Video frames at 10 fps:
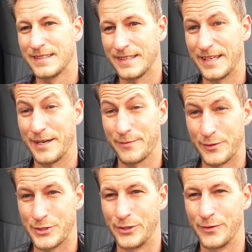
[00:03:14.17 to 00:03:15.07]
Yeah,
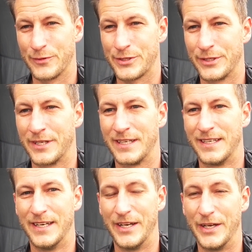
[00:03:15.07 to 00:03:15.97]
for sure.
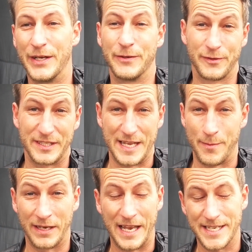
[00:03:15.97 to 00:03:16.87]
For
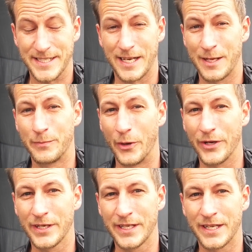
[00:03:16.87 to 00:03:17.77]
example, Leicester and
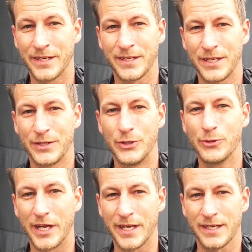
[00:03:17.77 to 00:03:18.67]
Burnley in
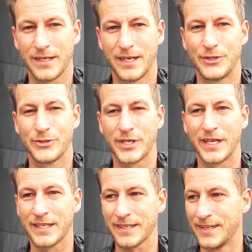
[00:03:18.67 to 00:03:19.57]
UK are using
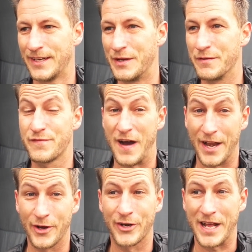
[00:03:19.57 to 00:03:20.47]
it.
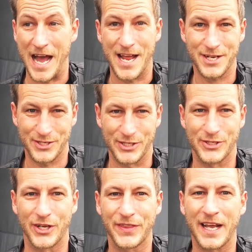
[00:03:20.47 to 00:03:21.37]
Feyenoord, Ajax just
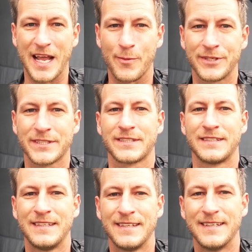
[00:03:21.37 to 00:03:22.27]
got their cameras.
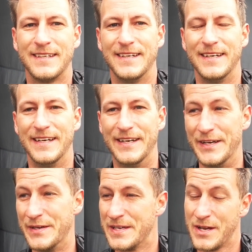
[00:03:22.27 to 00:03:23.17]

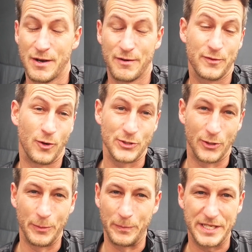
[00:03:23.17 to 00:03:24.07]
Of course, all
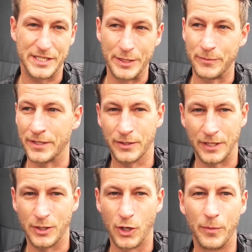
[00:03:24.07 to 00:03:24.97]
the big team in
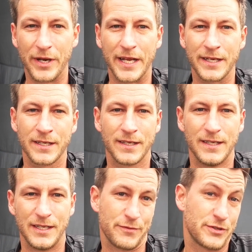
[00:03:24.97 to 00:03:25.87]
Copenhagen,
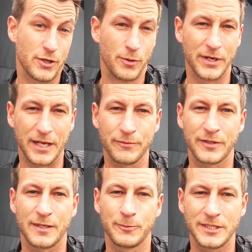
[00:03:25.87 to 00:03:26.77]
FC Copenhagen for
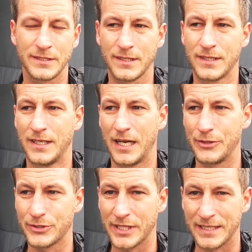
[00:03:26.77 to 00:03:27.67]
that reason, are
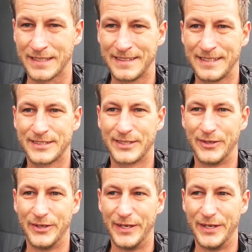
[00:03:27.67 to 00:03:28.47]
using it. So